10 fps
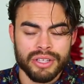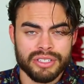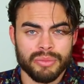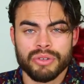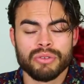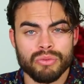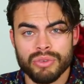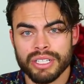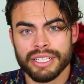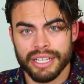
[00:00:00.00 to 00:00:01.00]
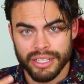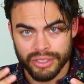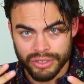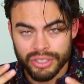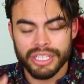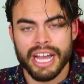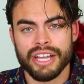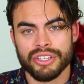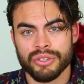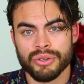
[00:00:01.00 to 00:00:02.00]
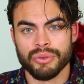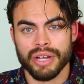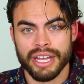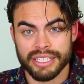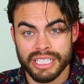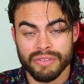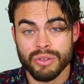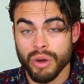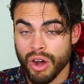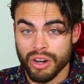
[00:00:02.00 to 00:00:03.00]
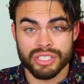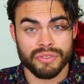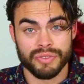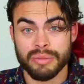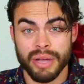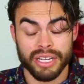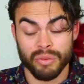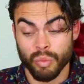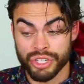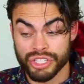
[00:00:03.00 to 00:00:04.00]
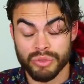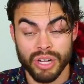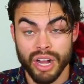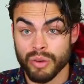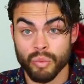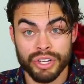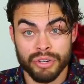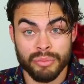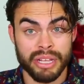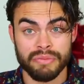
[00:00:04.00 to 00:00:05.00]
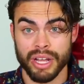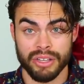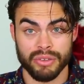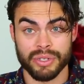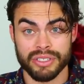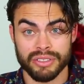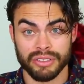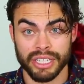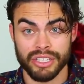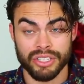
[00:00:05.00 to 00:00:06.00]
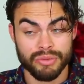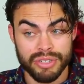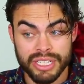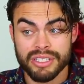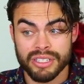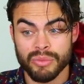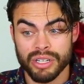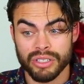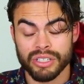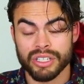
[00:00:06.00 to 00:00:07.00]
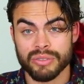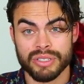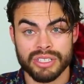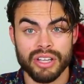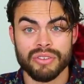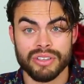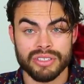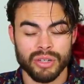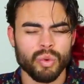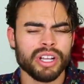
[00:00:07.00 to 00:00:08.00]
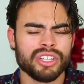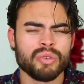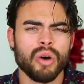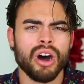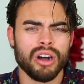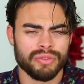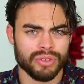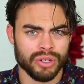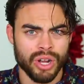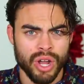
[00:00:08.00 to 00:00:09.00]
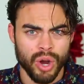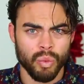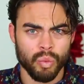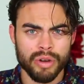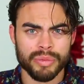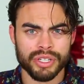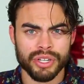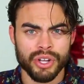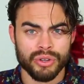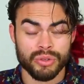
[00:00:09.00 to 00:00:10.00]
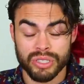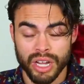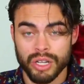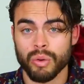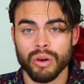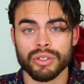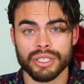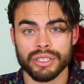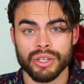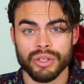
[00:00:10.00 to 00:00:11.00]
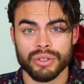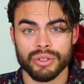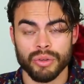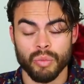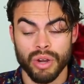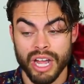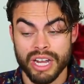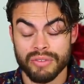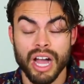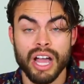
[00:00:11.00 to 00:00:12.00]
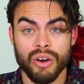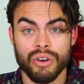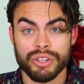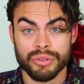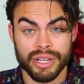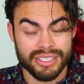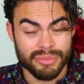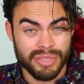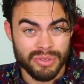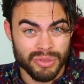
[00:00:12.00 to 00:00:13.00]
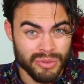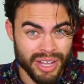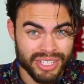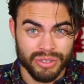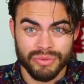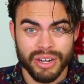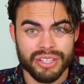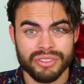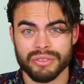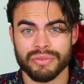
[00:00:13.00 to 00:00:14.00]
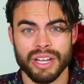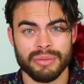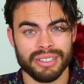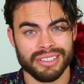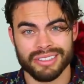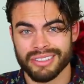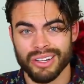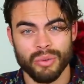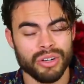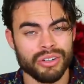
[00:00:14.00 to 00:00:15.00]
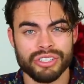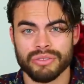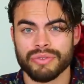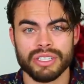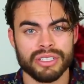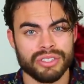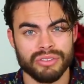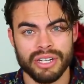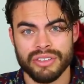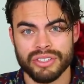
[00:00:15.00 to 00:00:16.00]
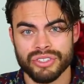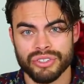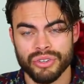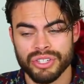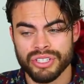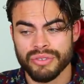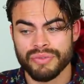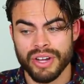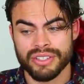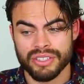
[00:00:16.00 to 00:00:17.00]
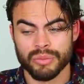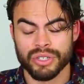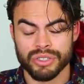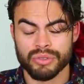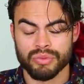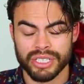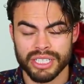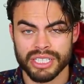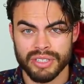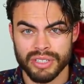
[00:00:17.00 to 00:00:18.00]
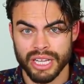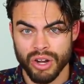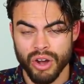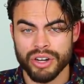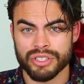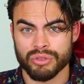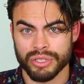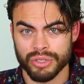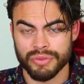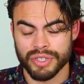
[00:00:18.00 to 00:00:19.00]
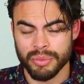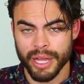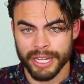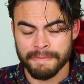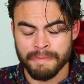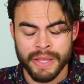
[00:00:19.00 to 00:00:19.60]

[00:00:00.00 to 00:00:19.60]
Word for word: someone who can really uh, look at you and give you honest feedback on what you got and what your mate value is. Like you need someone to look at you and tell you this. Like what can you offer a woman who's high quality? You know, what kind of guy are you? And sometimes when you ask your friends or your family, like they don't want to hurt your feelings or anything. So you need to find someone who's really going to give you that honest, critical feedback feedback.